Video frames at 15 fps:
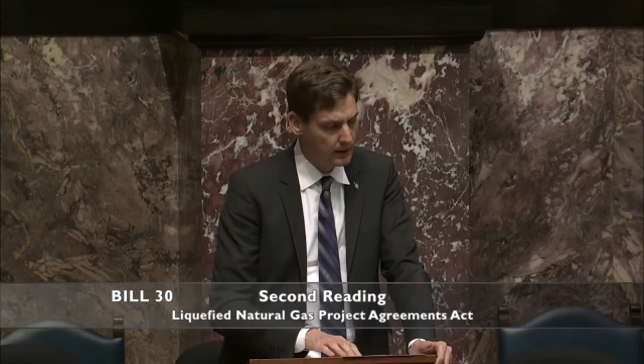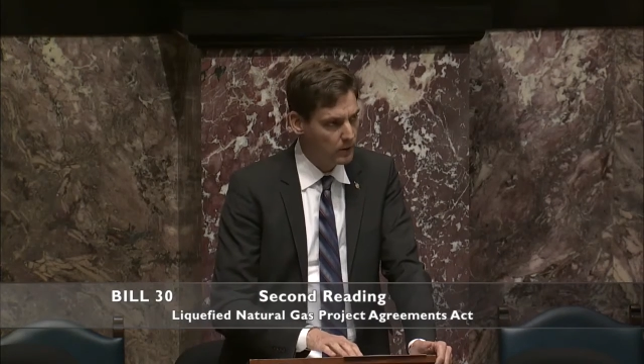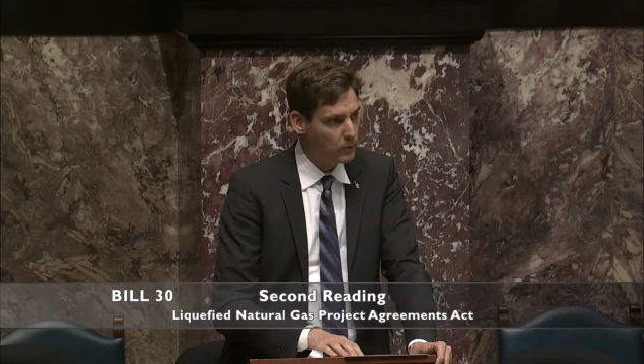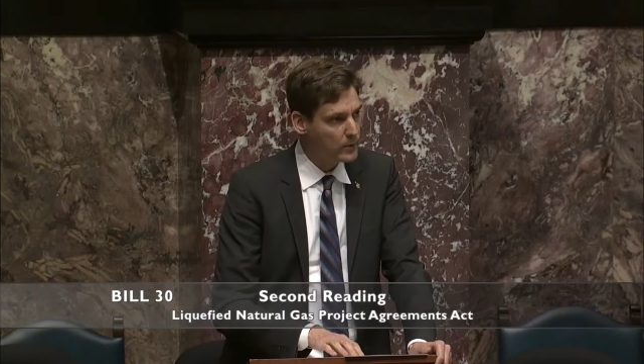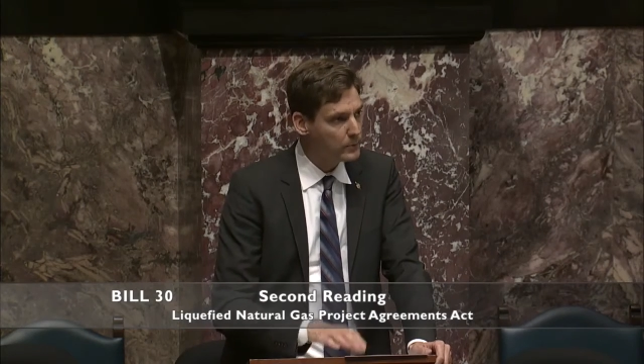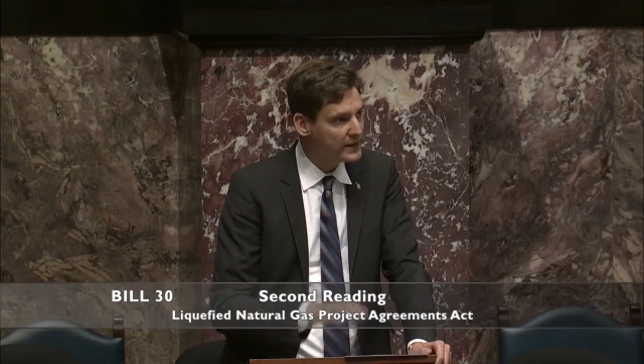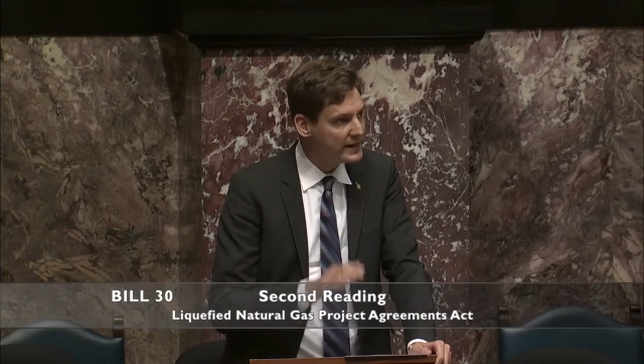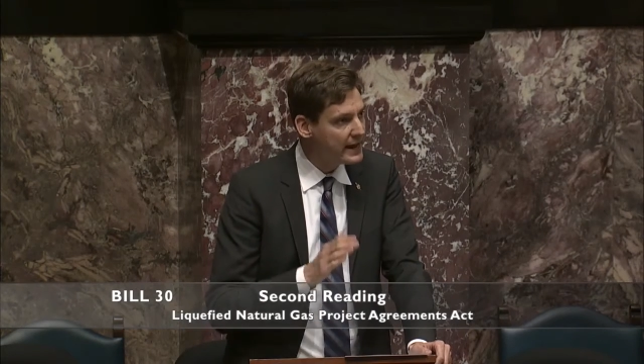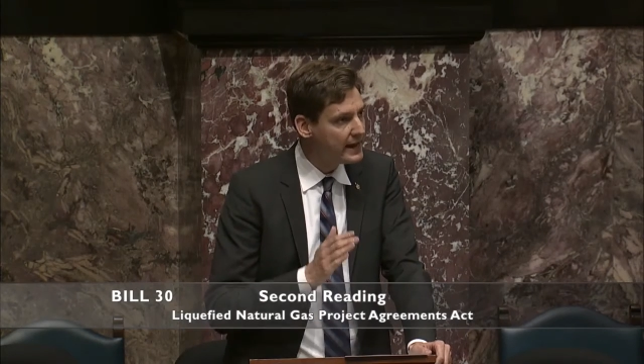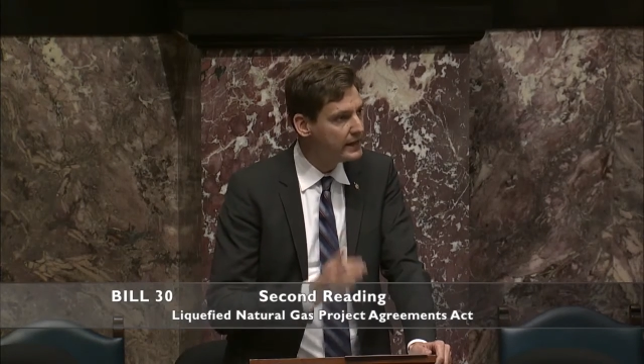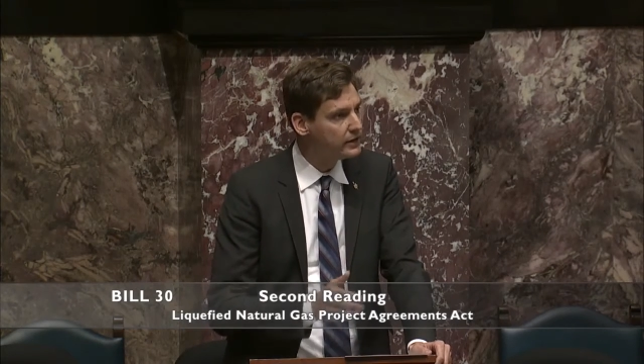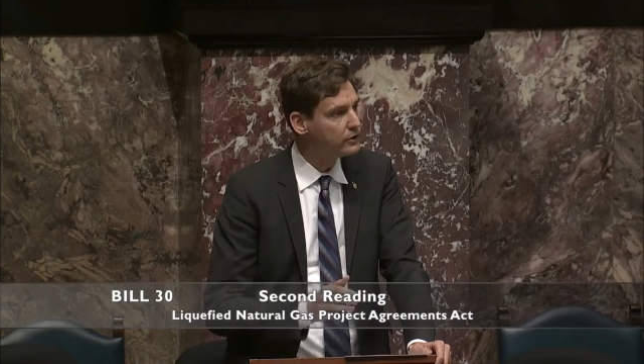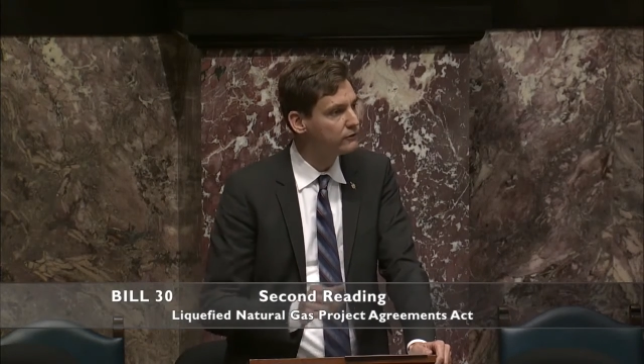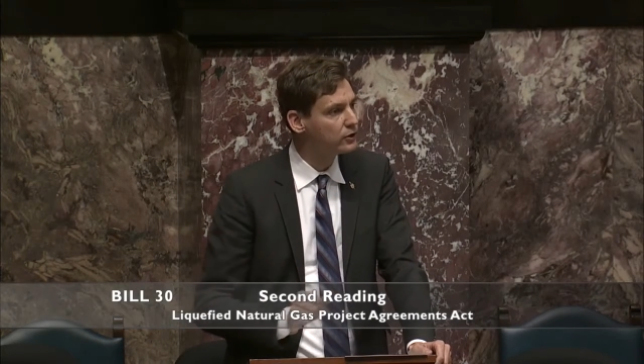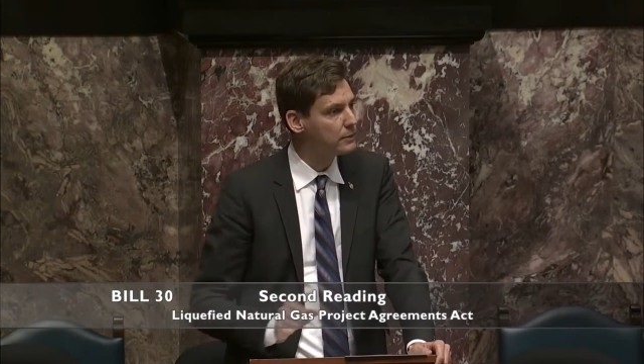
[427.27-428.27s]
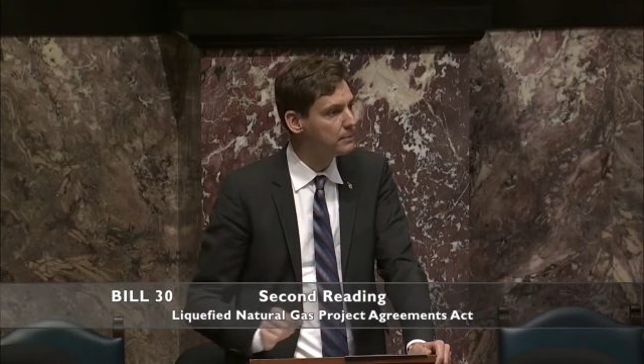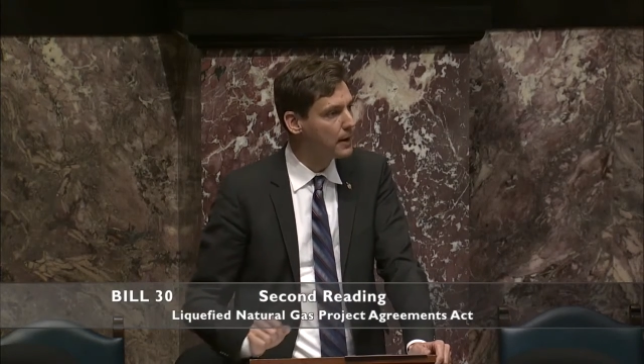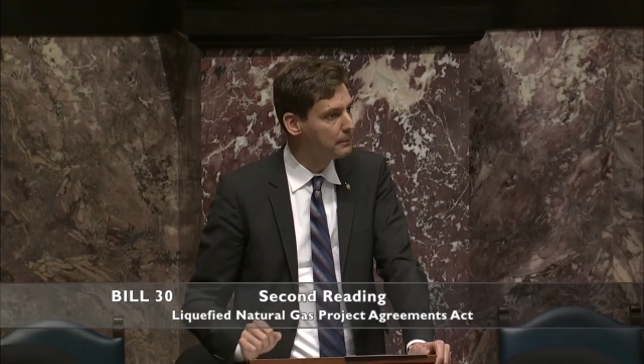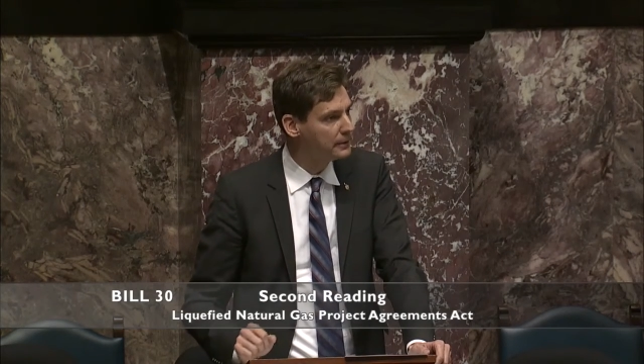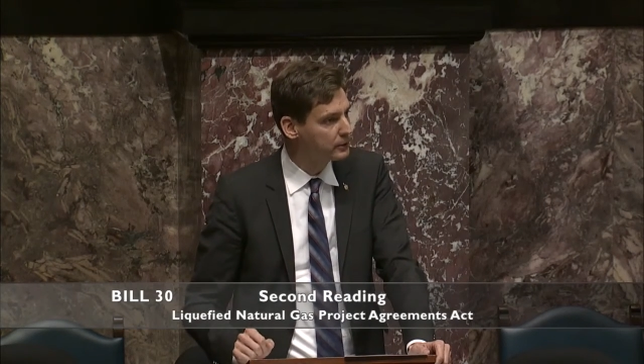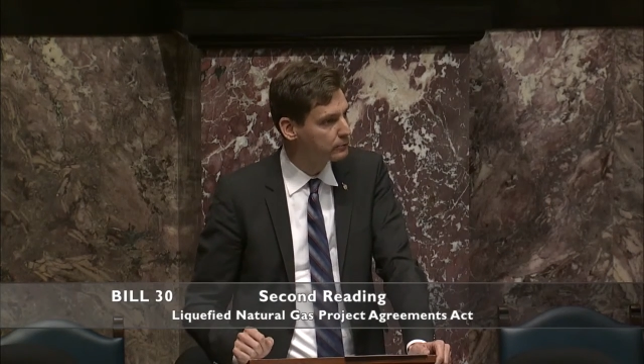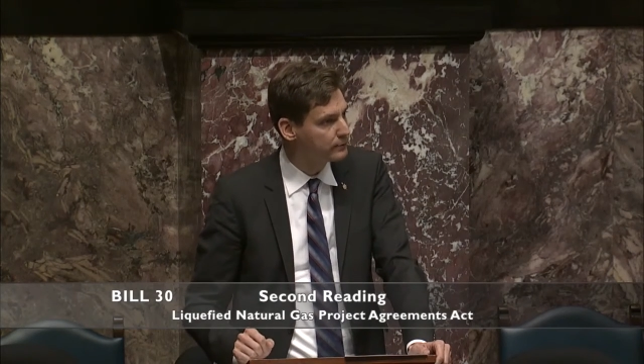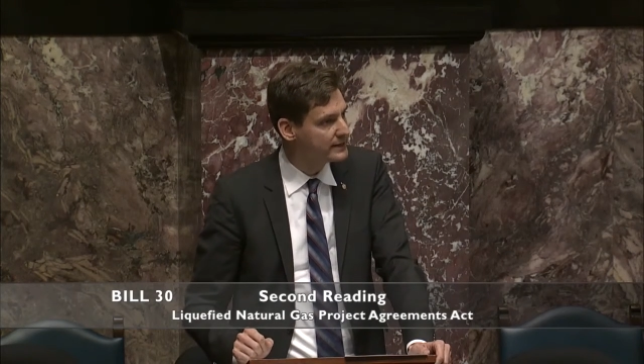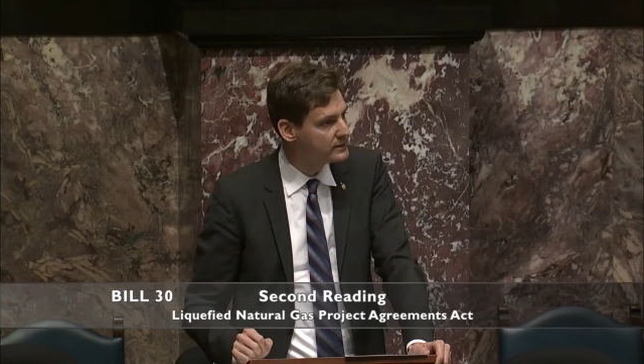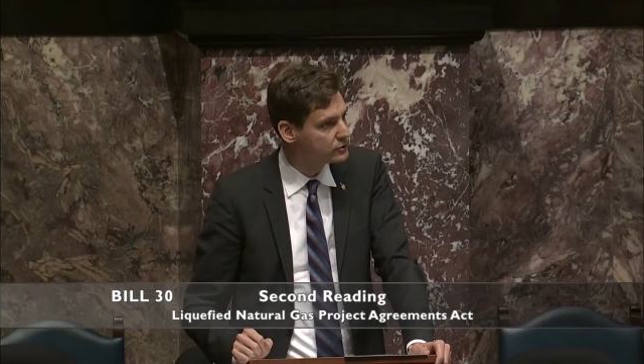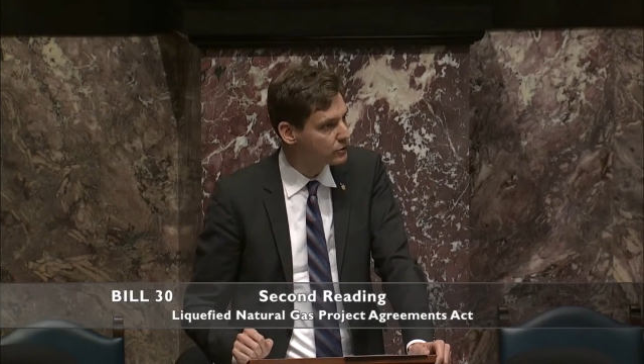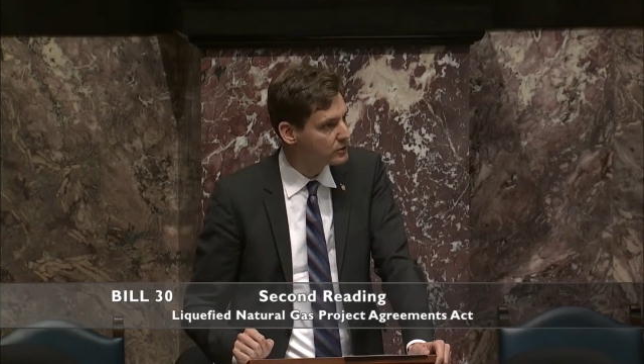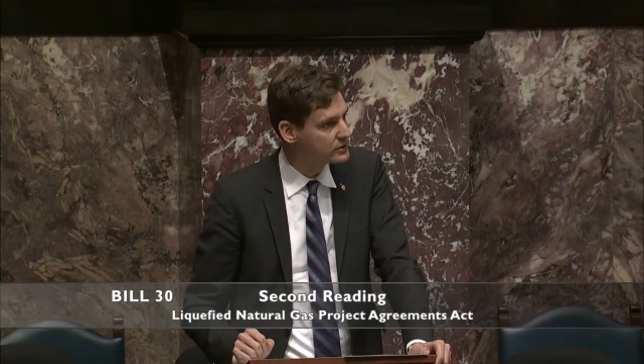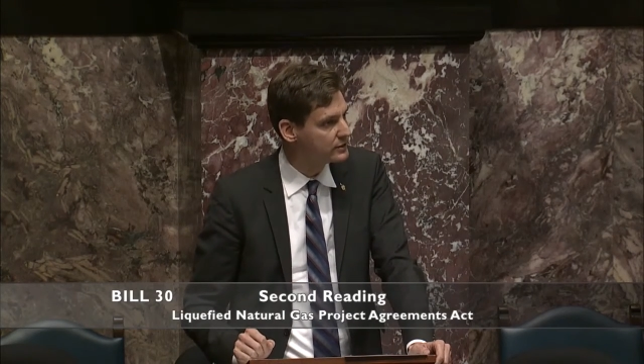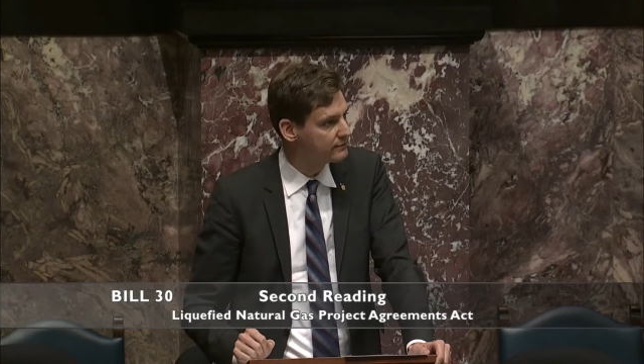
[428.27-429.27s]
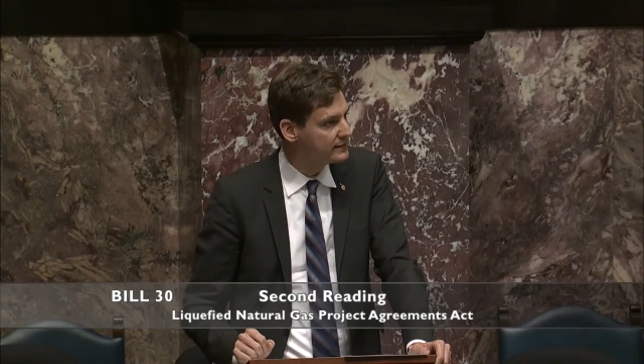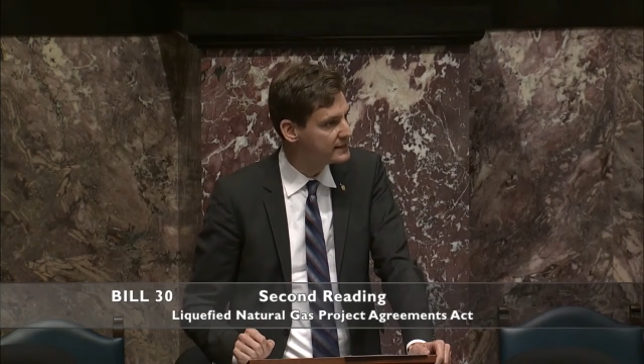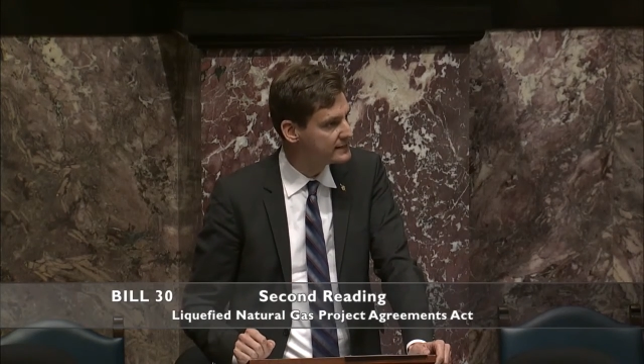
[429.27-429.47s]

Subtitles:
When we hand over a public resource of this